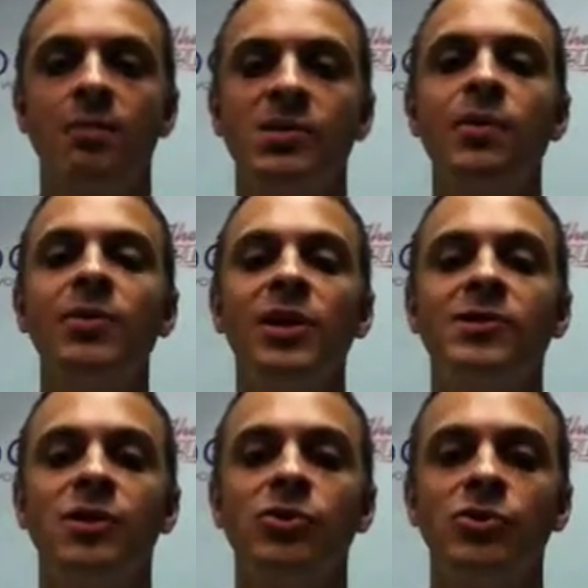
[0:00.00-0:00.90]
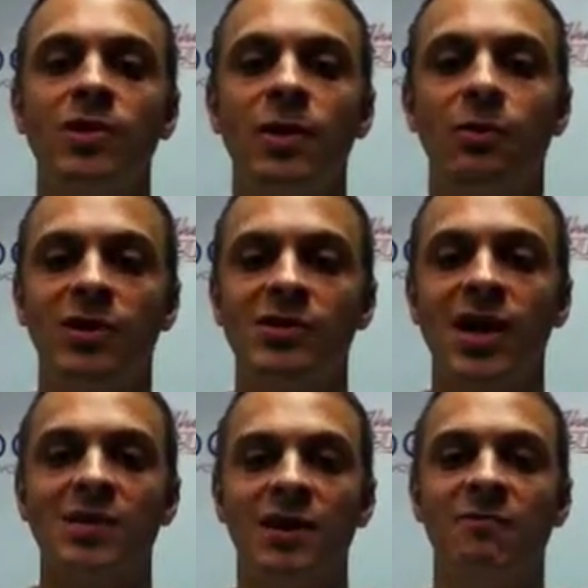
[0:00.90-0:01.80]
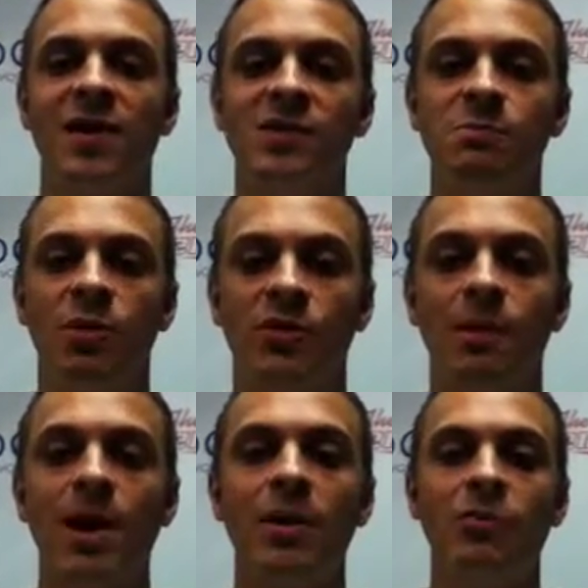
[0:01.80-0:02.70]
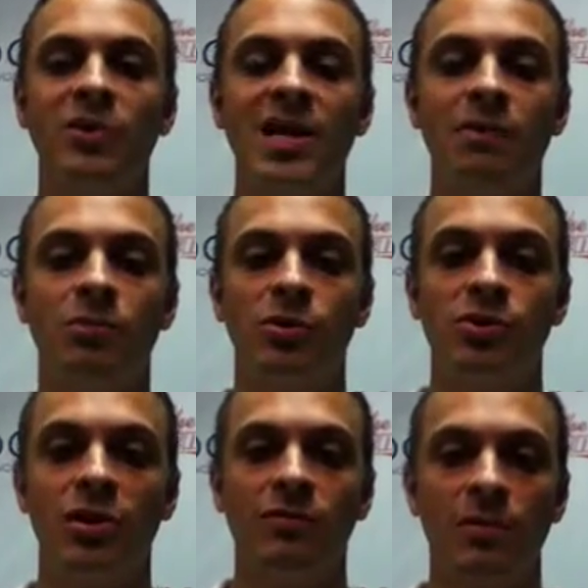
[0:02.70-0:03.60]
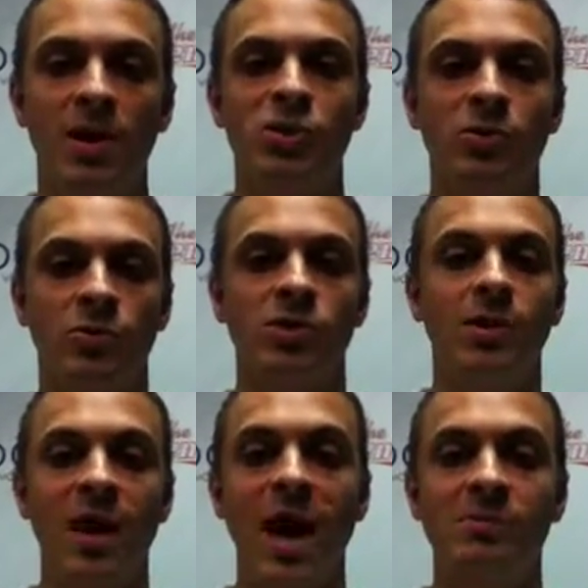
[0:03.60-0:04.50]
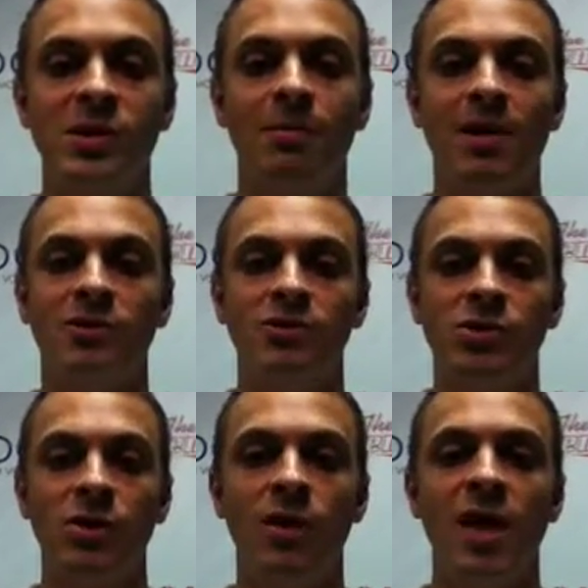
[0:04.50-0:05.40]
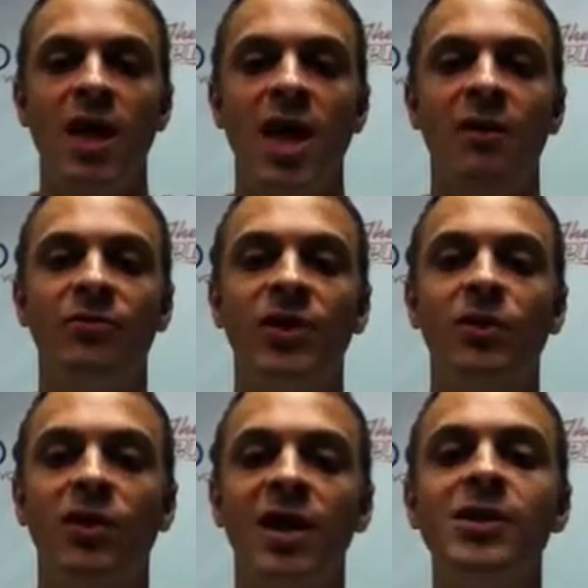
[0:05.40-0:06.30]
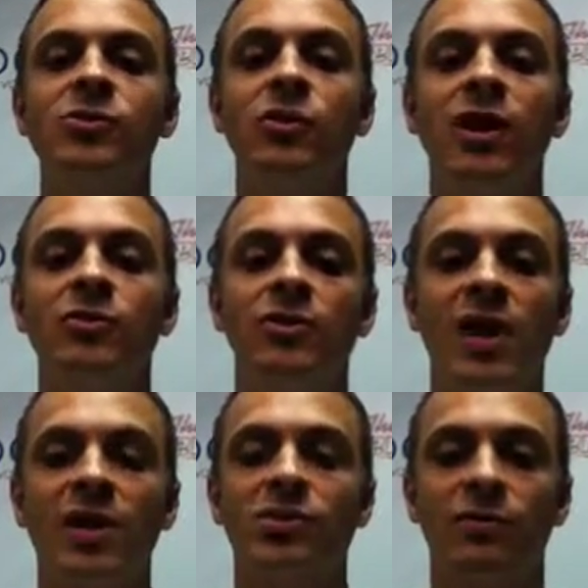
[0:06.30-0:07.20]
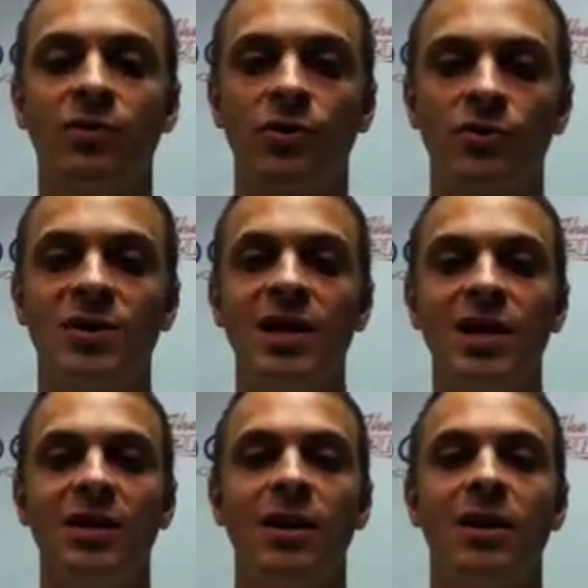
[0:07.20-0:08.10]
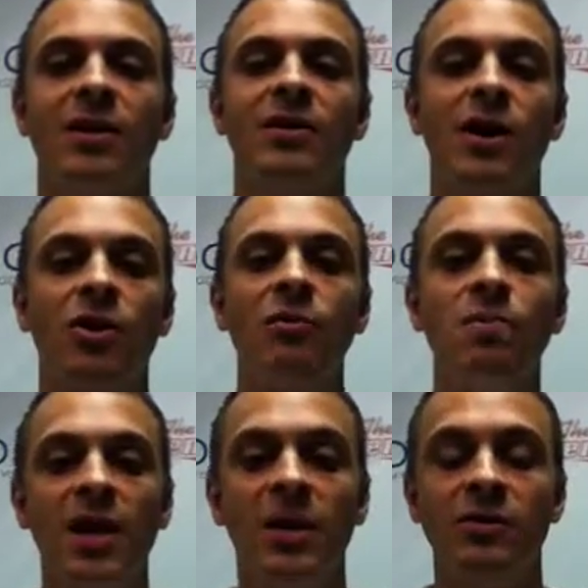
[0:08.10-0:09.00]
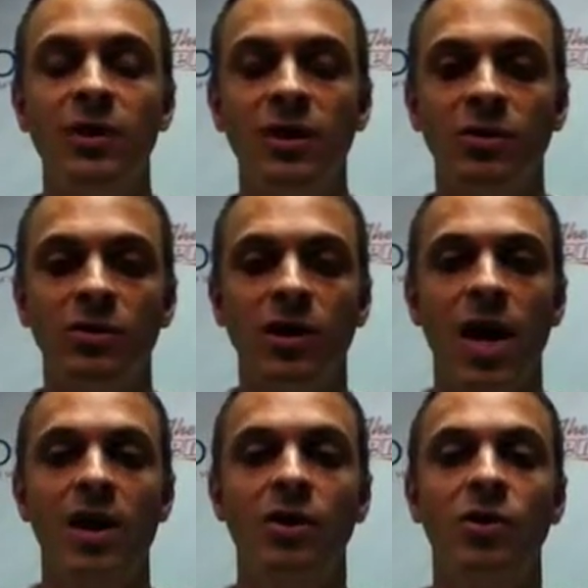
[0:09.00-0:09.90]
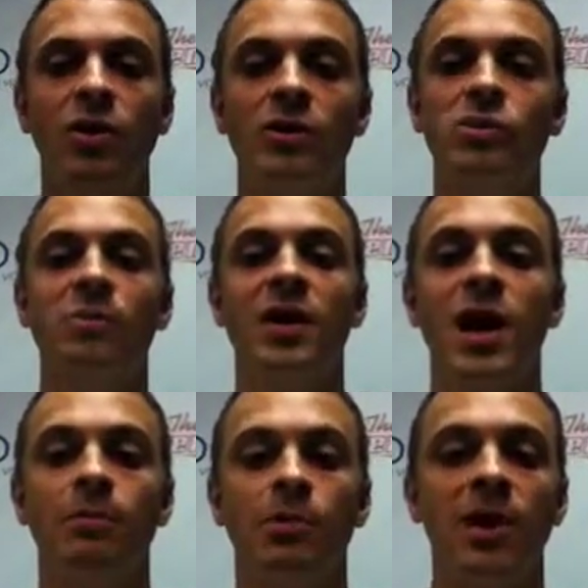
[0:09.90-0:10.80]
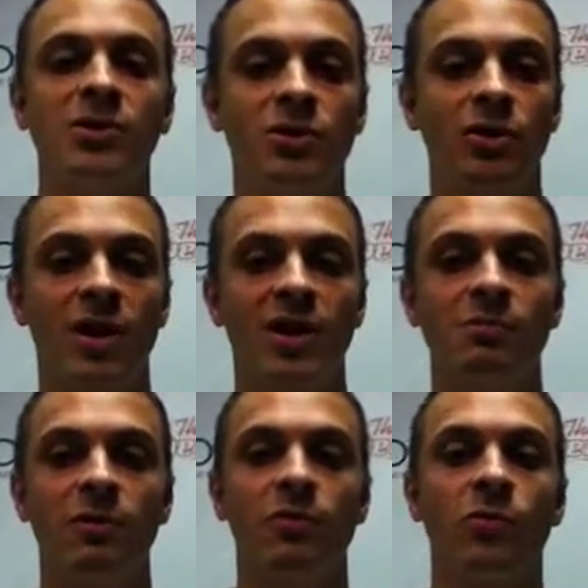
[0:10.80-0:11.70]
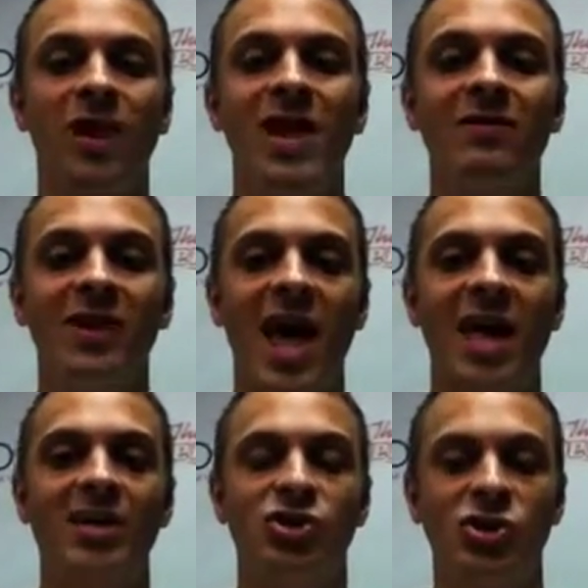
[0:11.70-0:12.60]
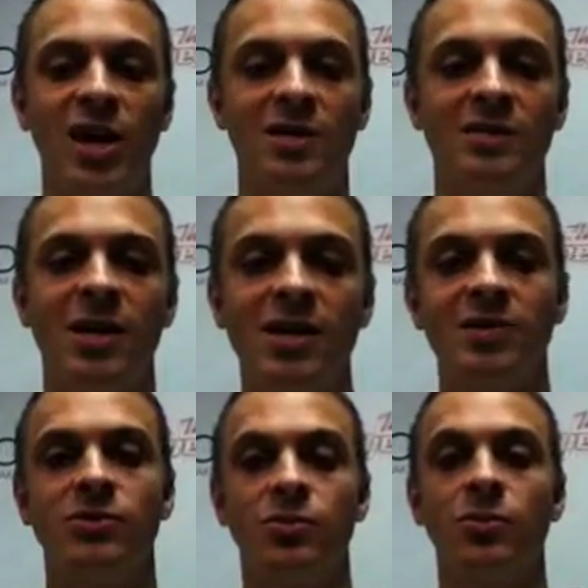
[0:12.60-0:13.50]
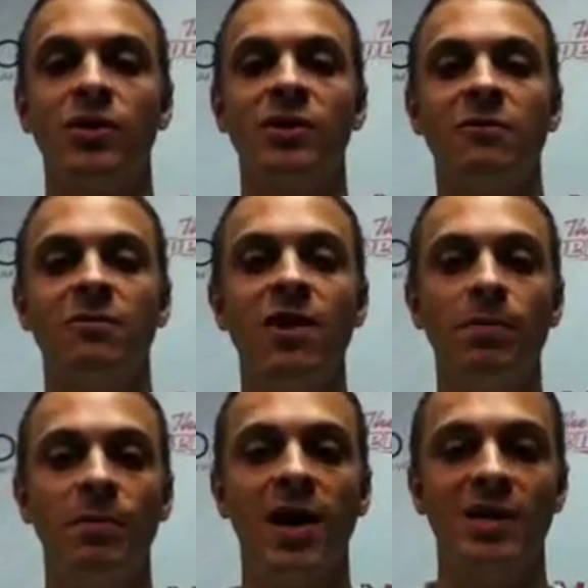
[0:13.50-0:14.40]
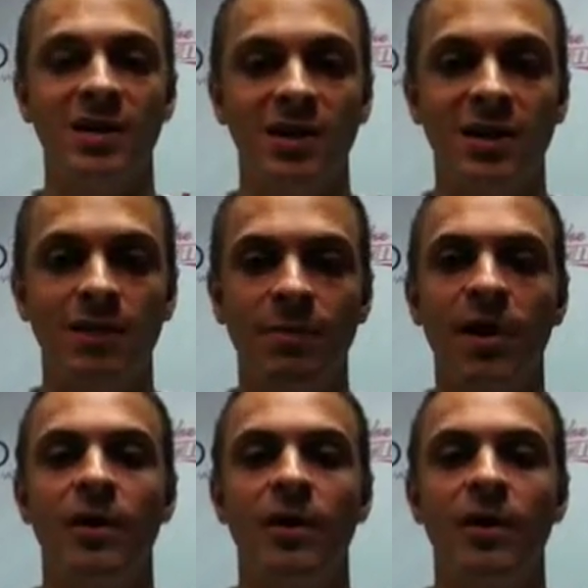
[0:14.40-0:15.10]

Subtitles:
But some of the social networking sites like Facebook that might retain personal information, or some apps that might do so, if your kids are under the age of 13, that could be illegal, and it could also be compromising your kids before they even had a chance to really develop an identity.